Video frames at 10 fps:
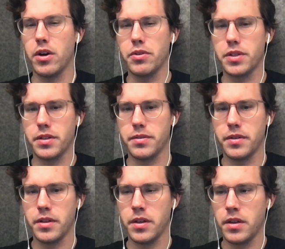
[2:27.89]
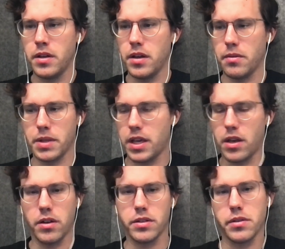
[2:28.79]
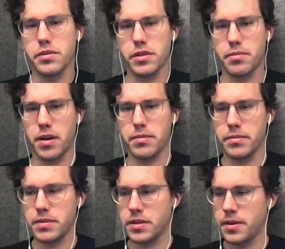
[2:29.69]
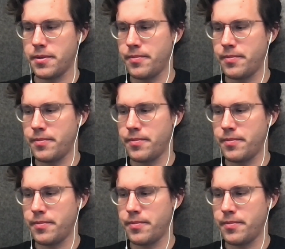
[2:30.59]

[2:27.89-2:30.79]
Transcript: ocean uh, where they can cause all sorts of problems.